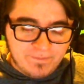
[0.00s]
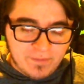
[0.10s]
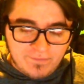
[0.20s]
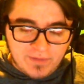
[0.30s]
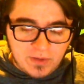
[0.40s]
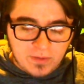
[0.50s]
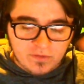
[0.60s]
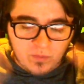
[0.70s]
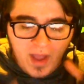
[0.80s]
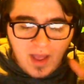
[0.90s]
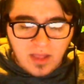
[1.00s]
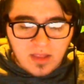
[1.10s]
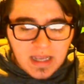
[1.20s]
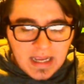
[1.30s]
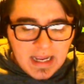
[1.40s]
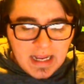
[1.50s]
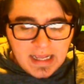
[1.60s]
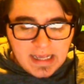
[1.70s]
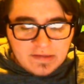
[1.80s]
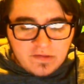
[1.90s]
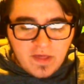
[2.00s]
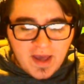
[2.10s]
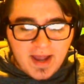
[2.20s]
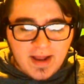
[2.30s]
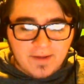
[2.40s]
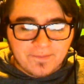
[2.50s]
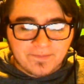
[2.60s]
video as well, is that